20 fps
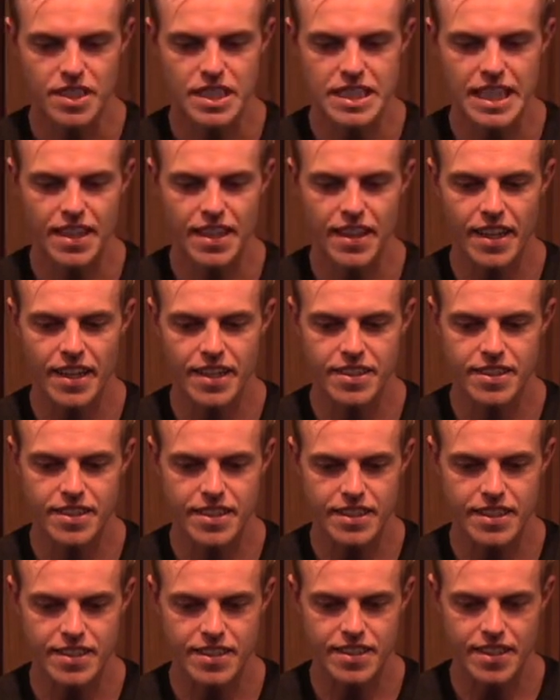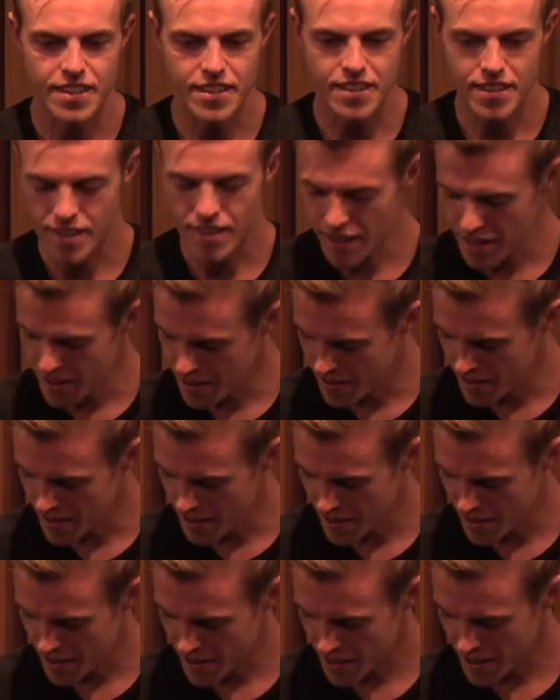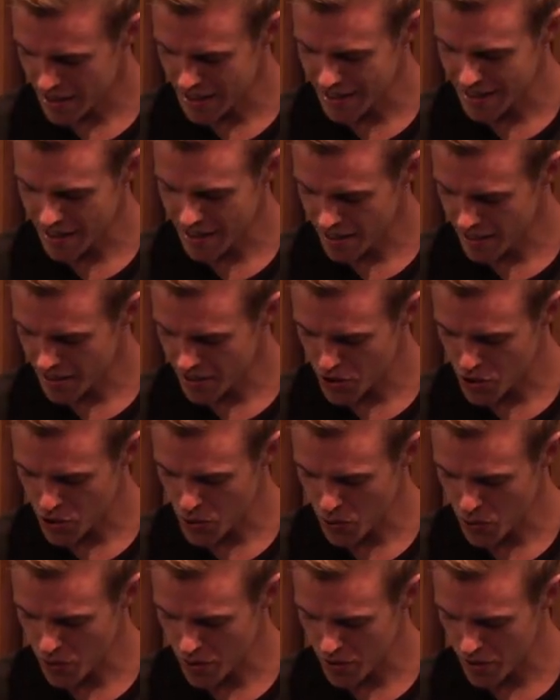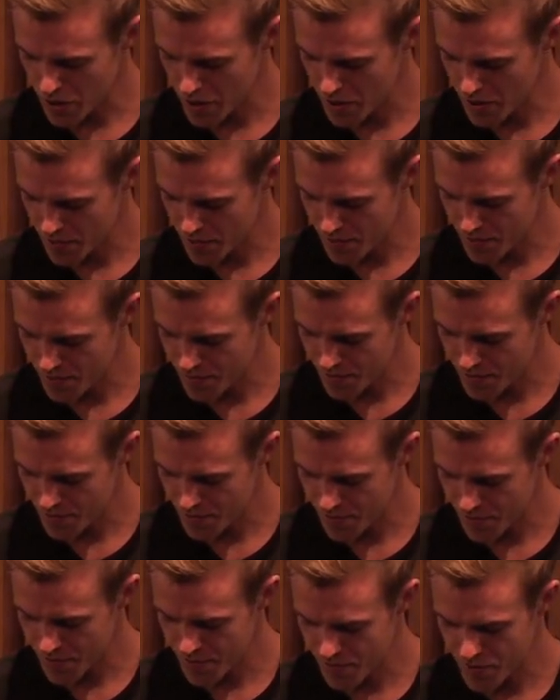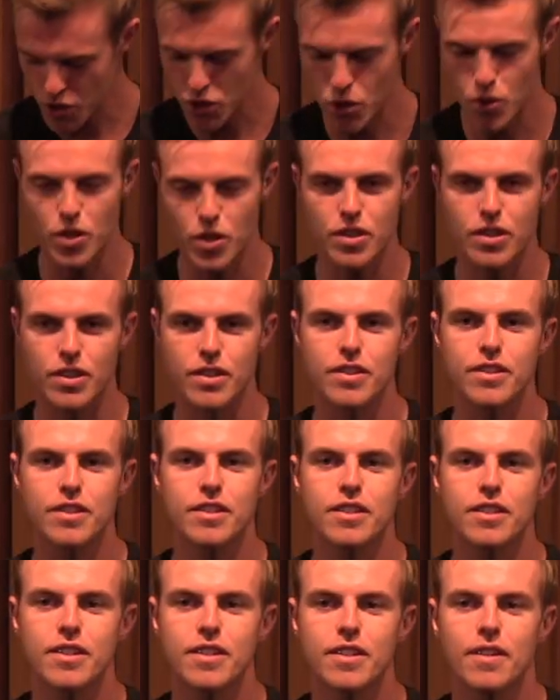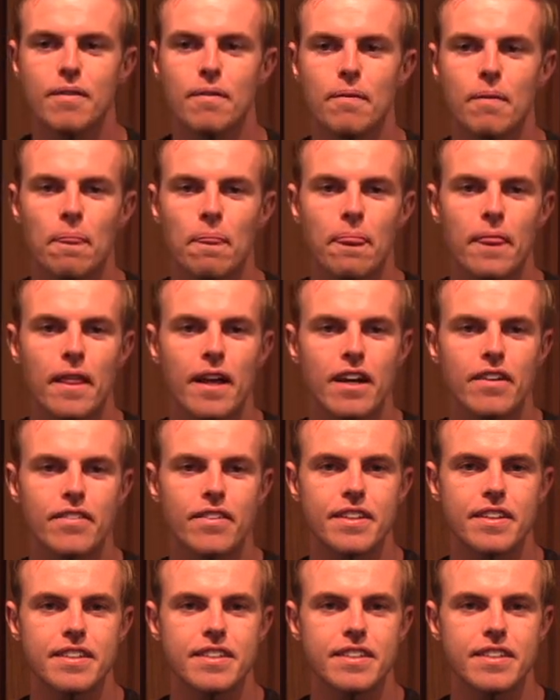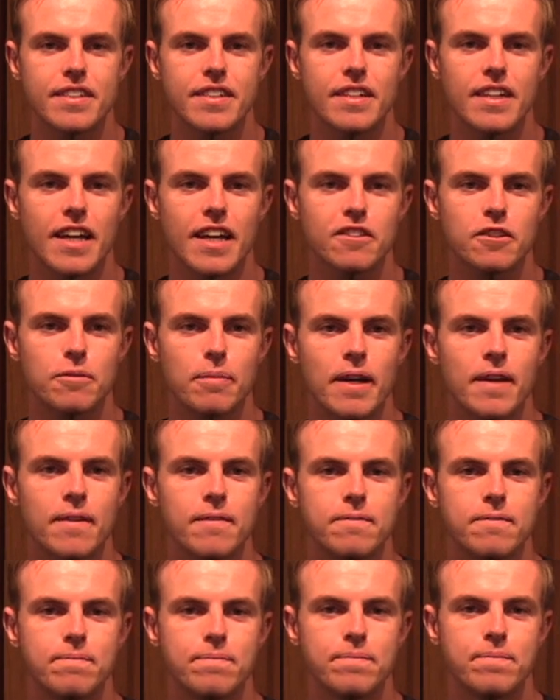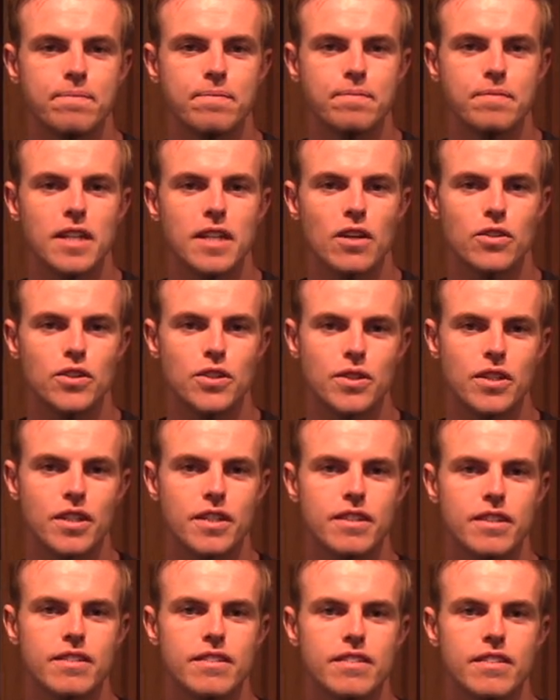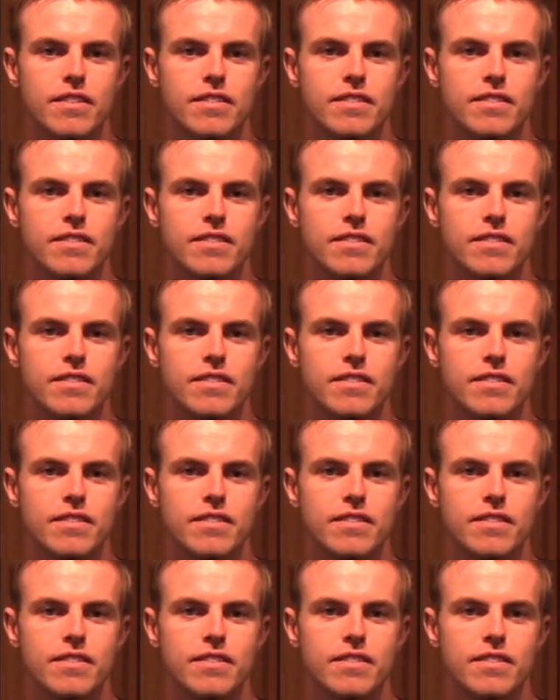and that is consider consider the short the shortness of this lifespan how short it is